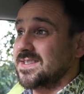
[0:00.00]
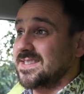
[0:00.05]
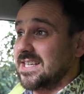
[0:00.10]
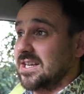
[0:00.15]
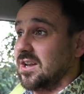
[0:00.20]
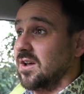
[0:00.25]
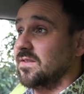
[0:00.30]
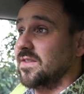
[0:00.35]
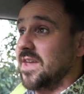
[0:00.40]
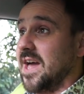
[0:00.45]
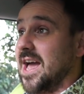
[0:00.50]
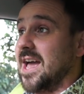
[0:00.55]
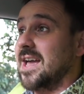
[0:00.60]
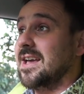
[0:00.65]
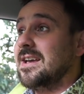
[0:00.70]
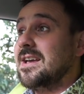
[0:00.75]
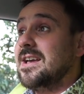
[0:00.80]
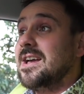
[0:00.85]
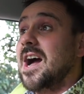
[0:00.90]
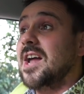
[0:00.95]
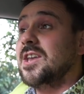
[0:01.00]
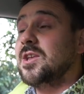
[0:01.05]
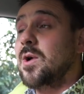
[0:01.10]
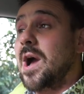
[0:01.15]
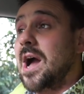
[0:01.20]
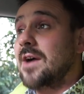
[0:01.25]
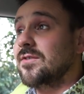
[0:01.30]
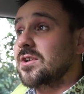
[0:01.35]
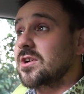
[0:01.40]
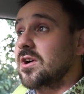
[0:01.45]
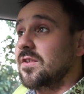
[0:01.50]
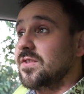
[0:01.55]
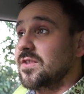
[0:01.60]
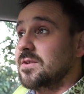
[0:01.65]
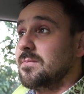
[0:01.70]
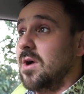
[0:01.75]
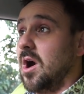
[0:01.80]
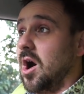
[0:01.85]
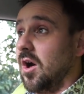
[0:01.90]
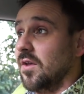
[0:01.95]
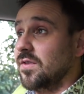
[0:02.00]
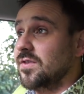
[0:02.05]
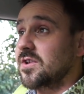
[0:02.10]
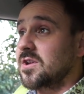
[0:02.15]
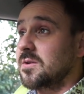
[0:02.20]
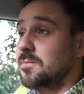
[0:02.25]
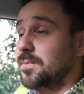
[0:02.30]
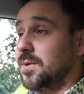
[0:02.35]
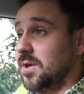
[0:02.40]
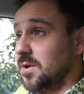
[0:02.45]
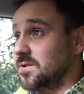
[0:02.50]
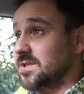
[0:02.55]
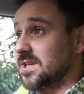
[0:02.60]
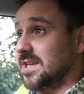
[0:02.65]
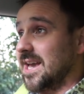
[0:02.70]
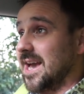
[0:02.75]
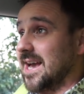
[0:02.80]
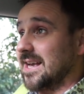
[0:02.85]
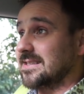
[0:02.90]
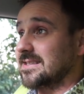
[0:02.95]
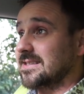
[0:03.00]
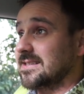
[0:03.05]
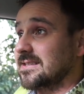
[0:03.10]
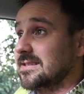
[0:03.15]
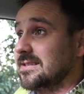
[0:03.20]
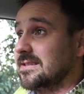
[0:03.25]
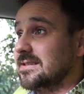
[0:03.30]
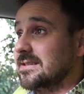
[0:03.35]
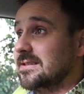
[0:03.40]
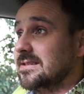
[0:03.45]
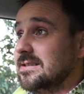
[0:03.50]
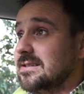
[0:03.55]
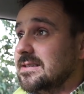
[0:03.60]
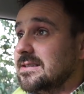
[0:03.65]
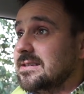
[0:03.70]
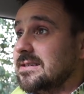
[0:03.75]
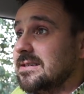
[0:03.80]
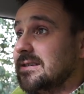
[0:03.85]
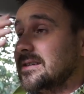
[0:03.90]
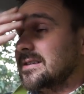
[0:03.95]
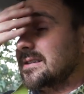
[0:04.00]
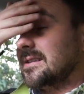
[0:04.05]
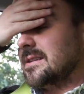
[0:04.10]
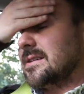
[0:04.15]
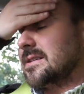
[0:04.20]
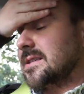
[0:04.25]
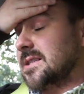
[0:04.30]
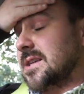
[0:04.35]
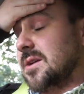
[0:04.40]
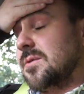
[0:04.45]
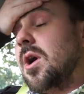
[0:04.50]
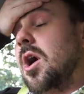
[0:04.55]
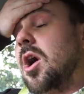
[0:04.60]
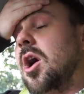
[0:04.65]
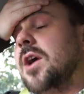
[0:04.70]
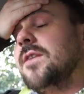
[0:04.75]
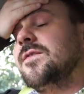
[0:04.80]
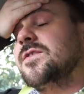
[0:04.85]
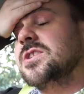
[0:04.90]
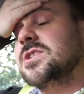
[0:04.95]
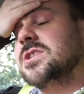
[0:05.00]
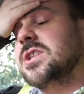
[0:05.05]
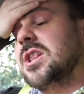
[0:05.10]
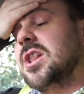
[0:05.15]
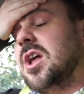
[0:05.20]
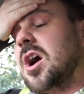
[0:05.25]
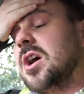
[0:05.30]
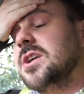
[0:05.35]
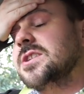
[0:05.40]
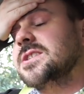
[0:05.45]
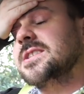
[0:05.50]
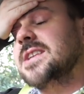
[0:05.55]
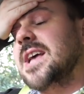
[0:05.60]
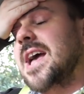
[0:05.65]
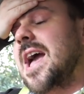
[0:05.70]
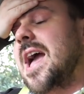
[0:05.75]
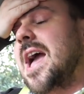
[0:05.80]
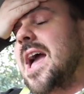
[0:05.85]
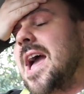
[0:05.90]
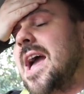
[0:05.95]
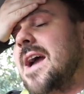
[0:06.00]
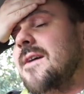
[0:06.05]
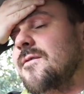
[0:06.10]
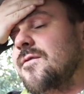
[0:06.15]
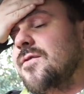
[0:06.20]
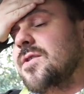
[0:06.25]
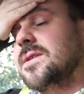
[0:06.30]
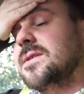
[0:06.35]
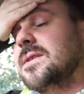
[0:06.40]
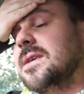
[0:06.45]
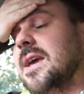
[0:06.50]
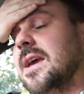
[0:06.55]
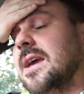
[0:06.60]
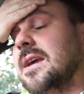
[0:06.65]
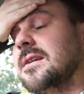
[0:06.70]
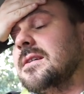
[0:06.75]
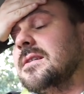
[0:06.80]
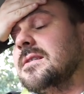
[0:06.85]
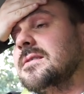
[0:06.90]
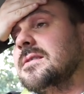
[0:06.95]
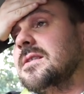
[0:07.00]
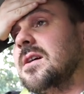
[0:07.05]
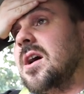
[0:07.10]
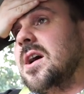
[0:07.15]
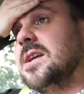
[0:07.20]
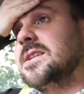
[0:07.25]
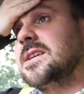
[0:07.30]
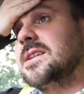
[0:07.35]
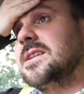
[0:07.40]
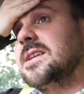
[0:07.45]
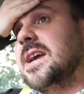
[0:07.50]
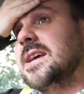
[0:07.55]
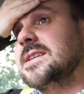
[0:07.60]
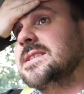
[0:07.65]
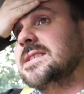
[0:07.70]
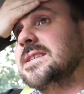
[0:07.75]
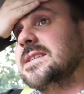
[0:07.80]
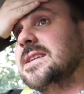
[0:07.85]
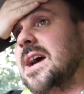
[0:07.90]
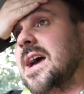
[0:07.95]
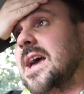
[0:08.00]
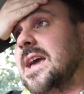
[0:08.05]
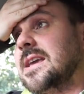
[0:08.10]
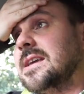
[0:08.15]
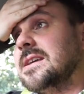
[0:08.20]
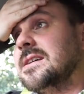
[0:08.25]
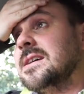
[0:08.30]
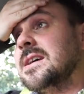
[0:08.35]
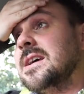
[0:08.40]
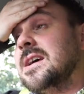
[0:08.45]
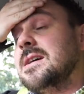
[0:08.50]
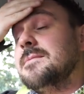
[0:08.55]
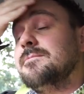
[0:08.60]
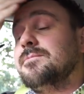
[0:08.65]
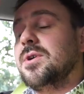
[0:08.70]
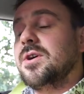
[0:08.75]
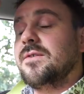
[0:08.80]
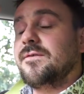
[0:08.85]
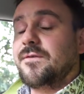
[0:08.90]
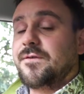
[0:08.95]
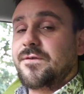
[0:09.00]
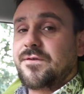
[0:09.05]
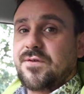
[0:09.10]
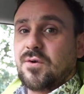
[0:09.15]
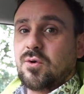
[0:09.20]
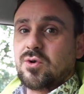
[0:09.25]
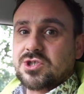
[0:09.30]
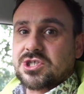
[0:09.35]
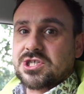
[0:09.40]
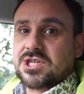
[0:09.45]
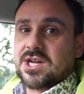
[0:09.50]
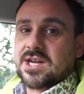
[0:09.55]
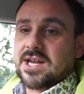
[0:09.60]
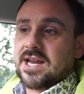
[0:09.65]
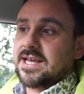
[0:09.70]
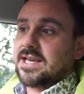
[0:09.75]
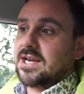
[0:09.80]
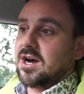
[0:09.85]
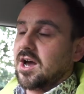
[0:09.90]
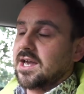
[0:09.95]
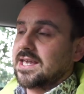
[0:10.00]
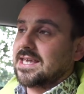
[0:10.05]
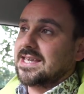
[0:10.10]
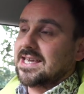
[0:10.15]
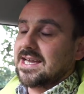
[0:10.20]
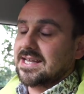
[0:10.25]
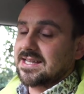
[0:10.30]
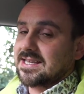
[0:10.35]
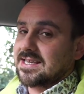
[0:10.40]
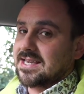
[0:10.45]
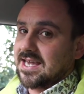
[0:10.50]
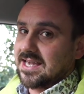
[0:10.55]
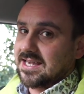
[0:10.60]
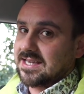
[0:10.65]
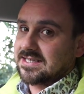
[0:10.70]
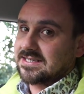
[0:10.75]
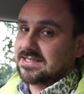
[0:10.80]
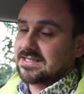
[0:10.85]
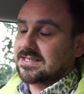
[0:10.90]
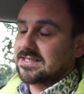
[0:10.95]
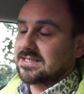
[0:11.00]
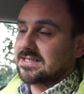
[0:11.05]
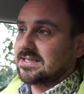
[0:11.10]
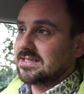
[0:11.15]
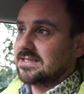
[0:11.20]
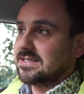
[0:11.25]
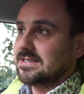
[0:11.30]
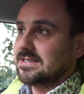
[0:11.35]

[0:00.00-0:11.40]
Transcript: are still on there and you haven't got them on the computer yet. So I've just lost everything that I did yesterday, but fortunately I can get the keys.